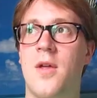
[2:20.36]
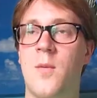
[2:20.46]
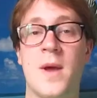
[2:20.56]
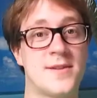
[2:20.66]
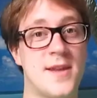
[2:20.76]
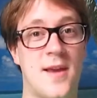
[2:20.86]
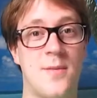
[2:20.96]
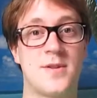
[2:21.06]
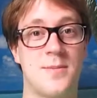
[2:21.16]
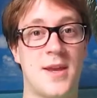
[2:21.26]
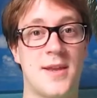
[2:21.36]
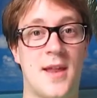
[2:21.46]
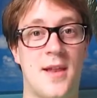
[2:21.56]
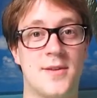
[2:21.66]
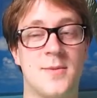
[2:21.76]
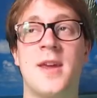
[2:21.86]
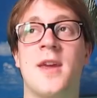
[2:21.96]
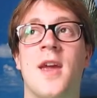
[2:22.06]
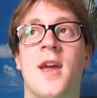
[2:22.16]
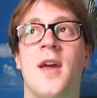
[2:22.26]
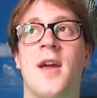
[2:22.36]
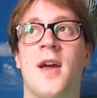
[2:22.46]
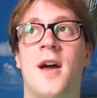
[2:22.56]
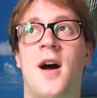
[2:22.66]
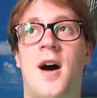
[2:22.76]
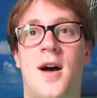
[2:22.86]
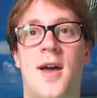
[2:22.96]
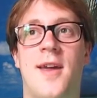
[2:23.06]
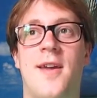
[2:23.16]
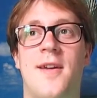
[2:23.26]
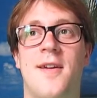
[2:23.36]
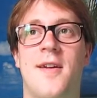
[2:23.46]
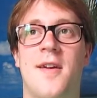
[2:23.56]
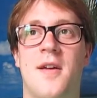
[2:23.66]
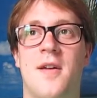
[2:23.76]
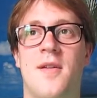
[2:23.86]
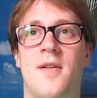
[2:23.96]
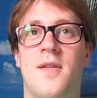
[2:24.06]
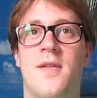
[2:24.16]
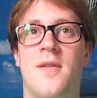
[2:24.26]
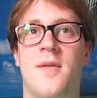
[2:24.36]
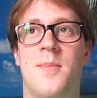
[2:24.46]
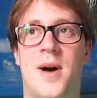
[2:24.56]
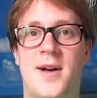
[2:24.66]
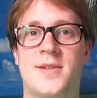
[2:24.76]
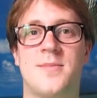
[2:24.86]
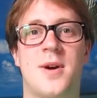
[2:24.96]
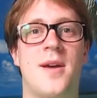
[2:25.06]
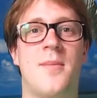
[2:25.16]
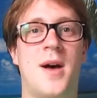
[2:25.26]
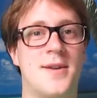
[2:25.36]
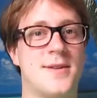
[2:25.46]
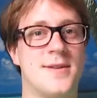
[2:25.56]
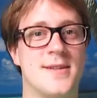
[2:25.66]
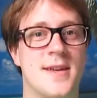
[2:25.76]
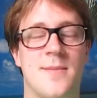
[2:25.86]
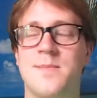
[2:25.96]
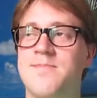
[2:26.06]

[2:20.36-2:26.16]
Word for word: Wednesday was a big day last week. I passed my master's exam